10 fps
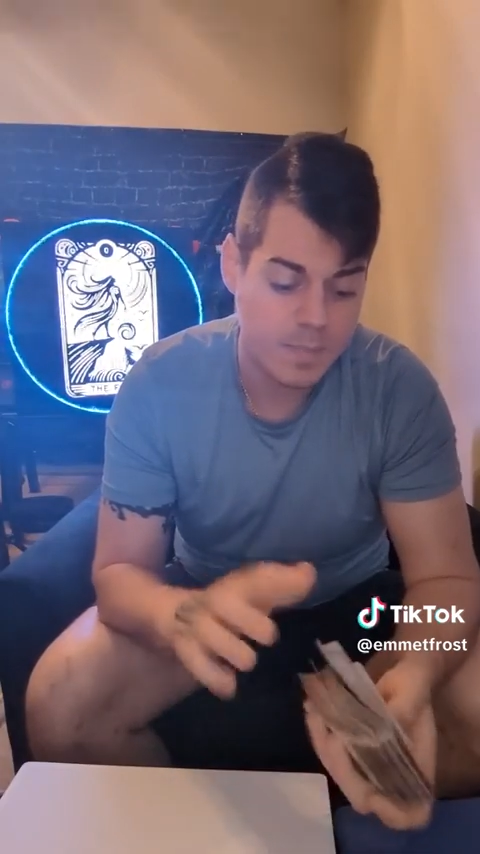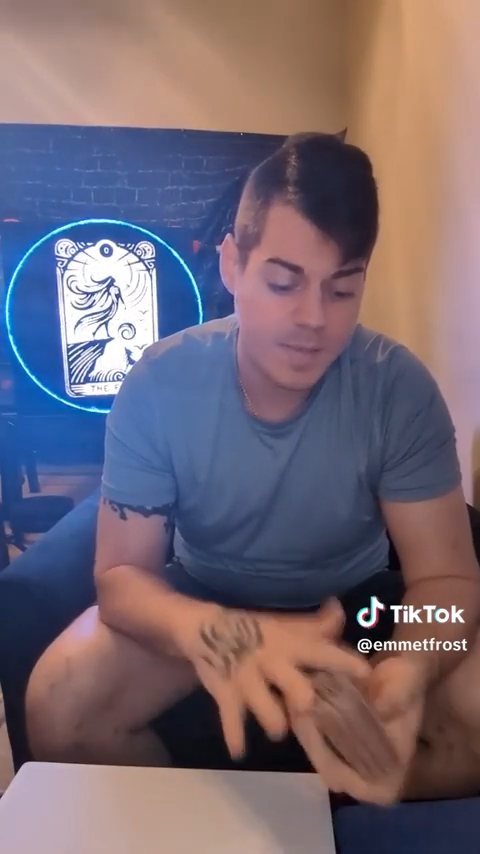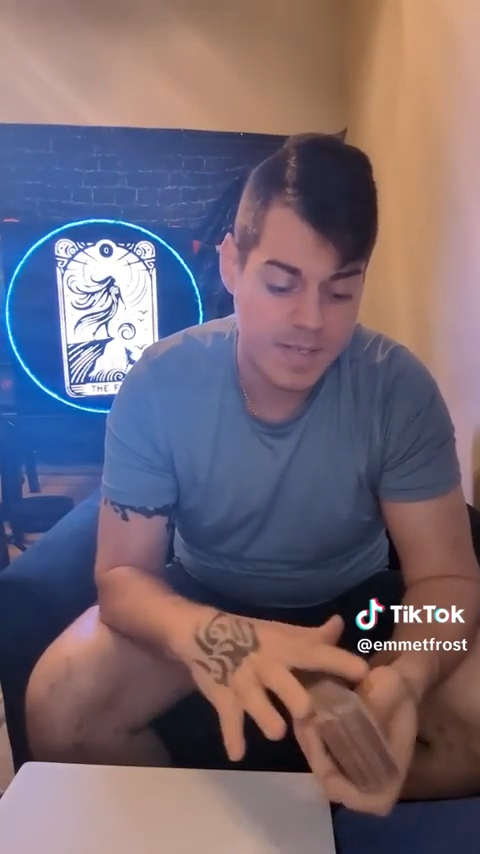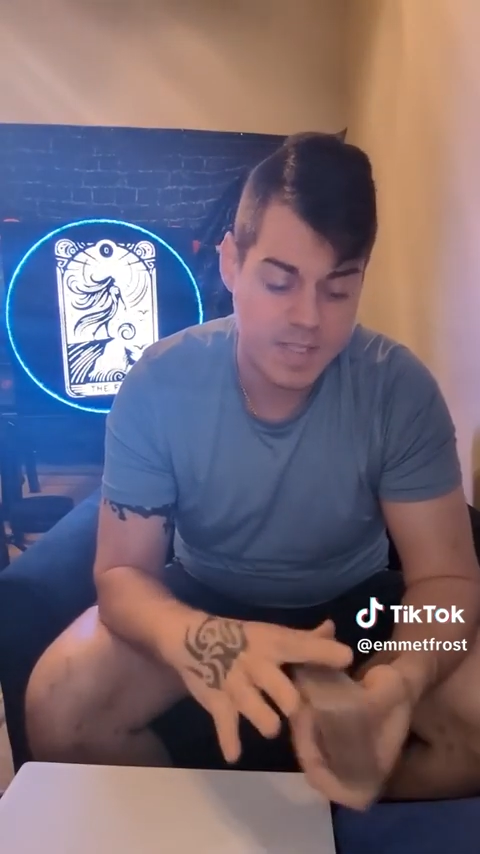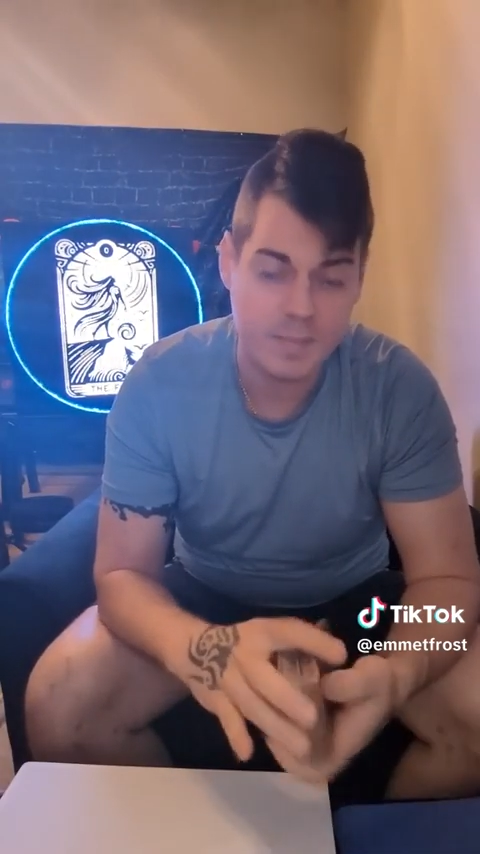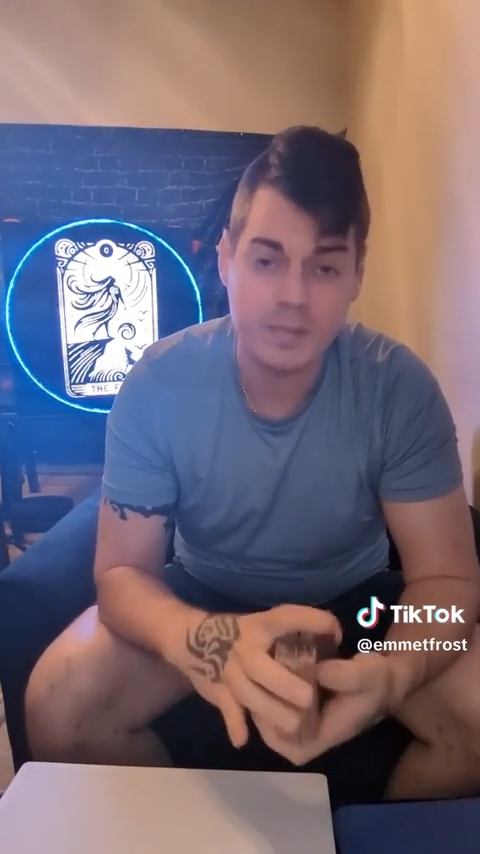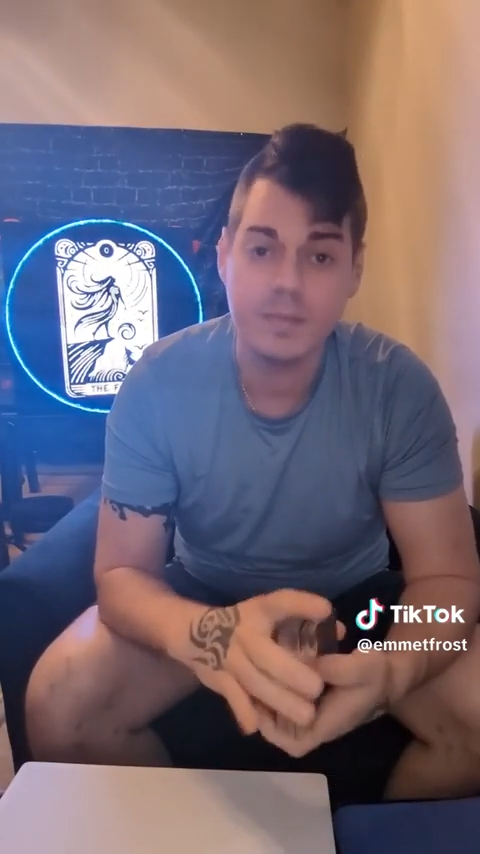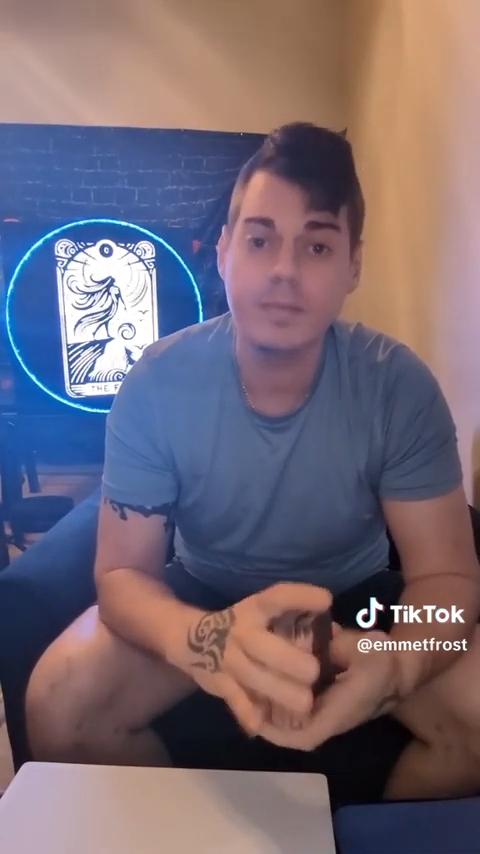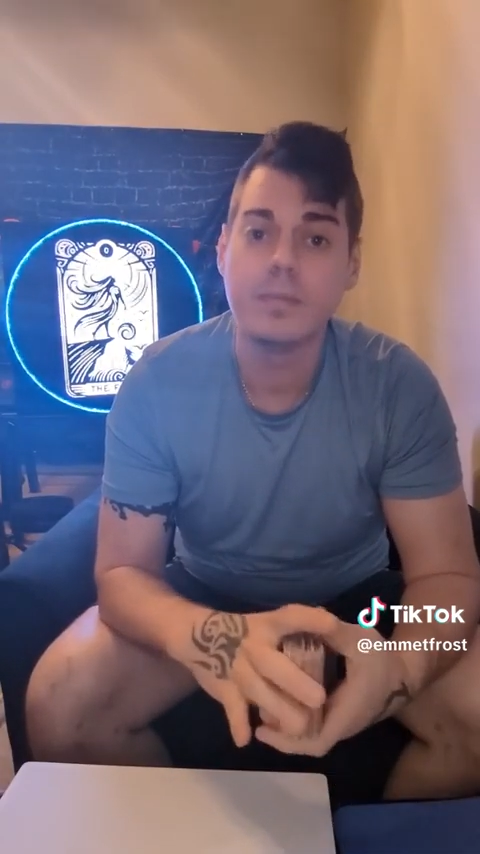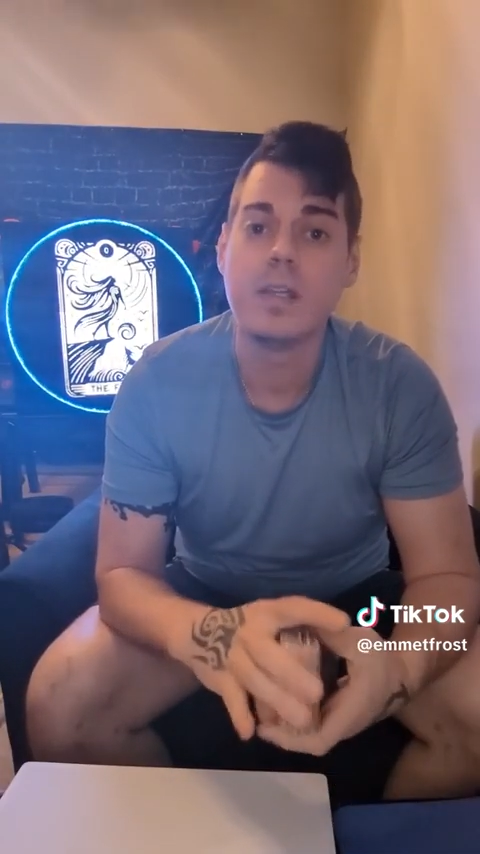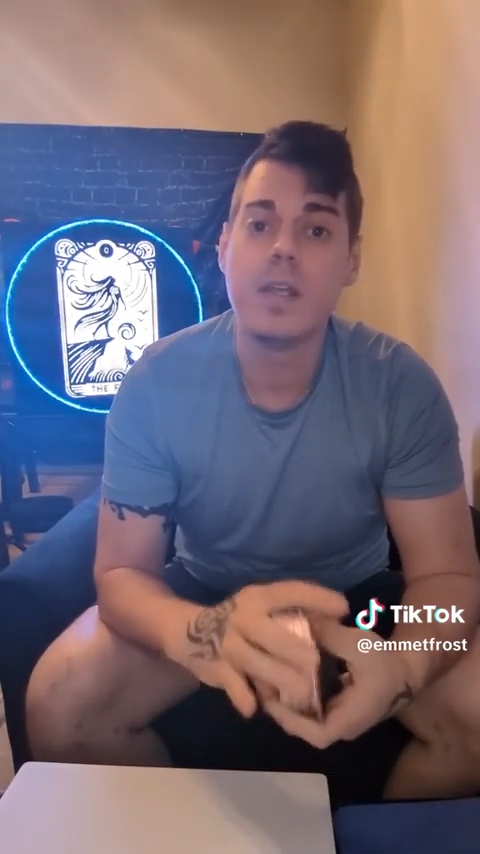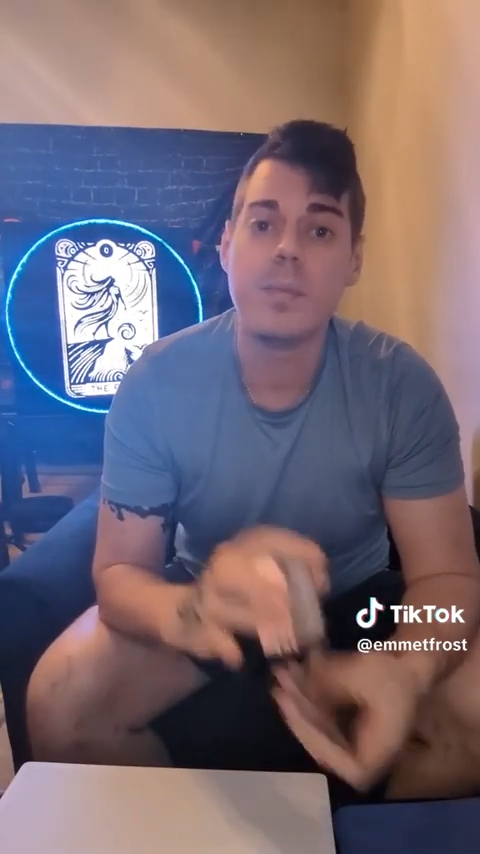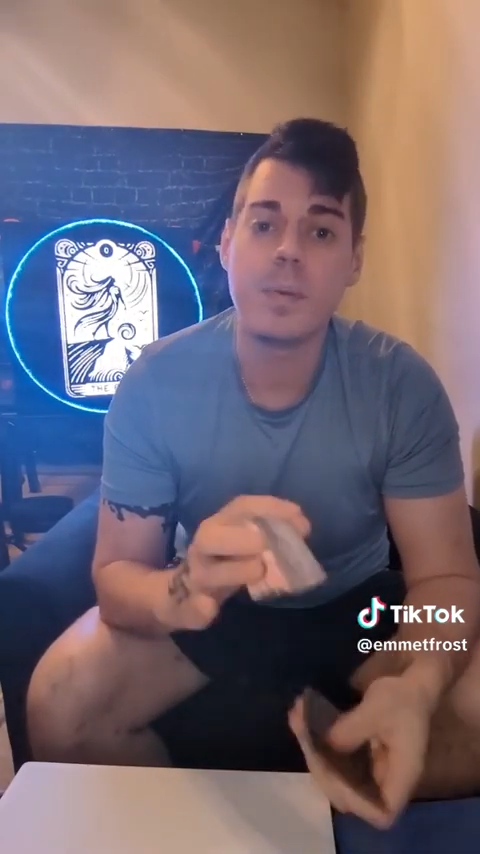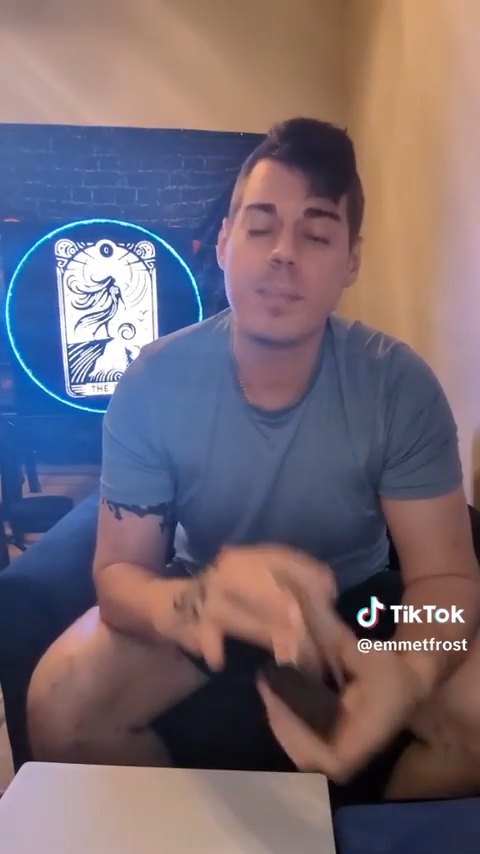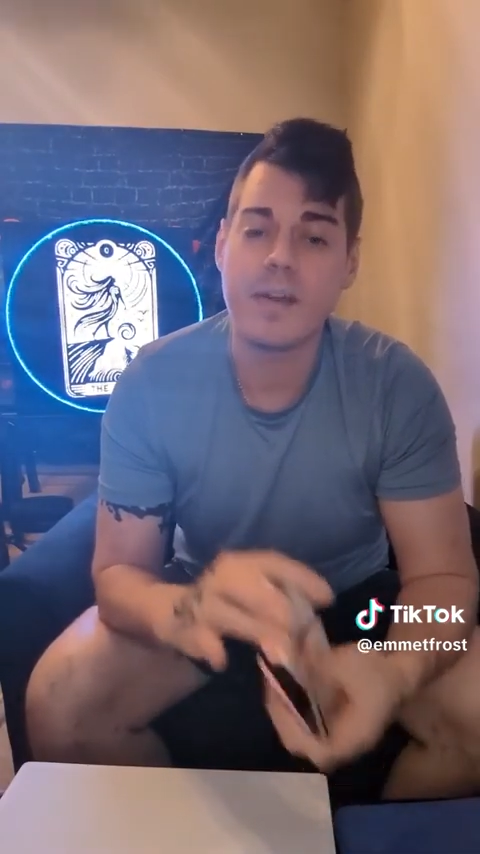possible,
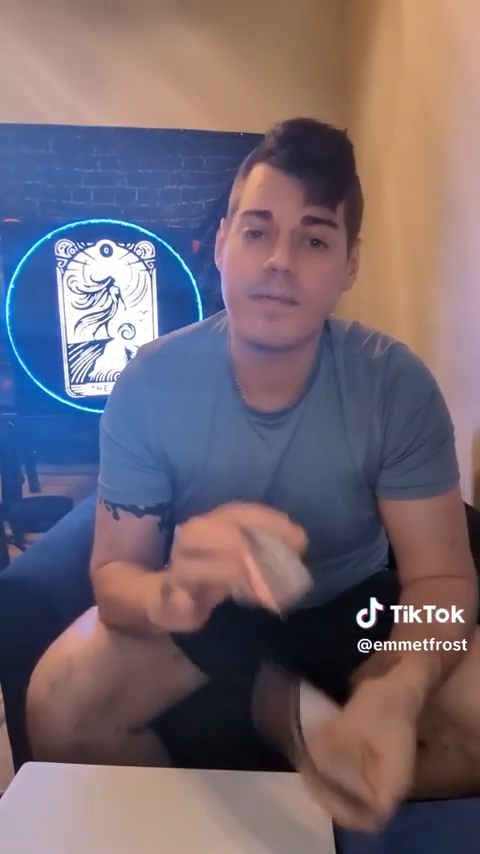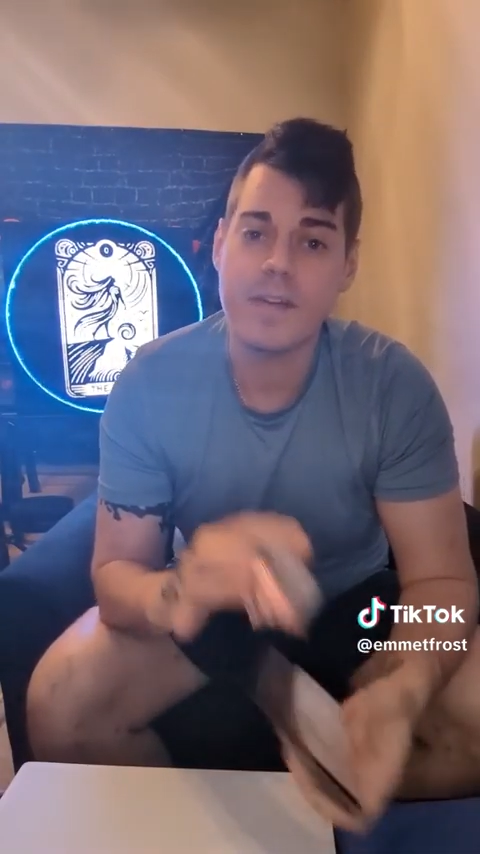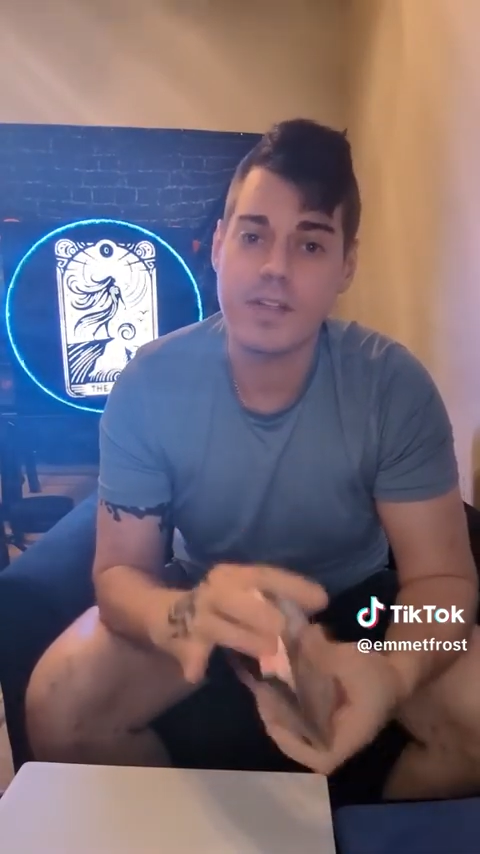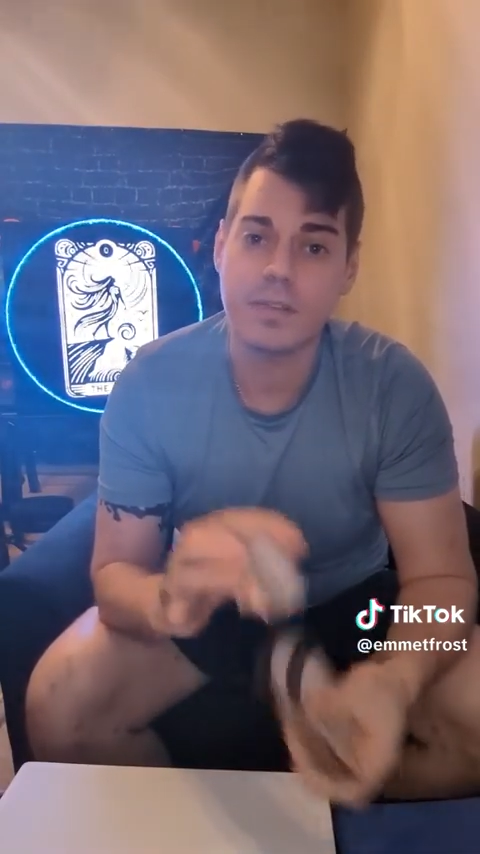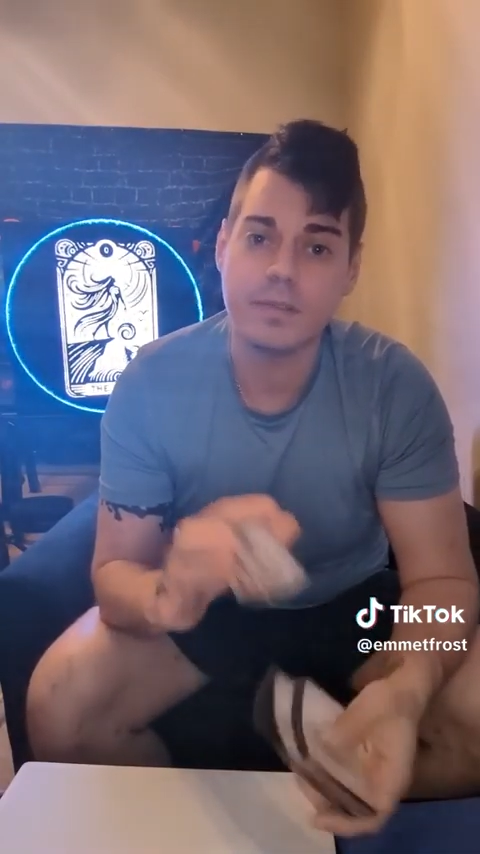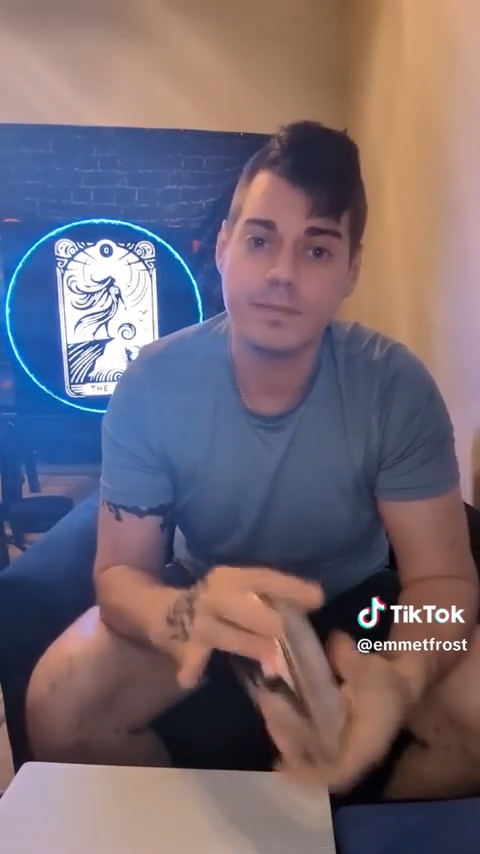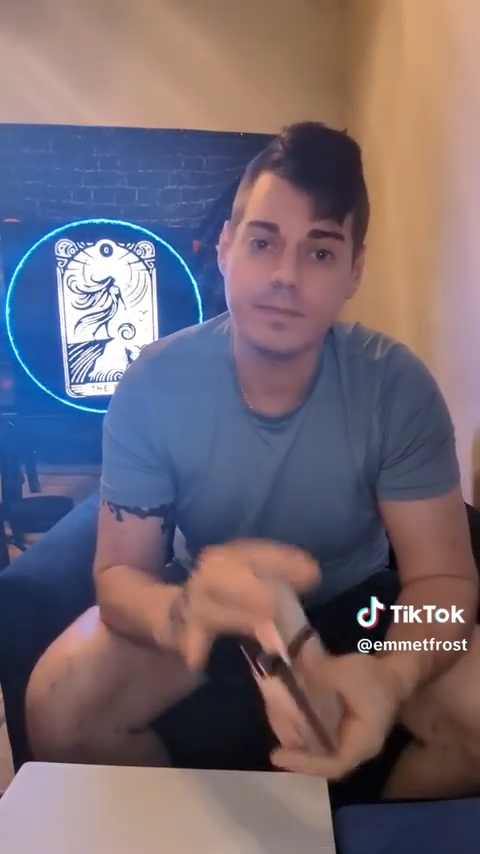but beneficial.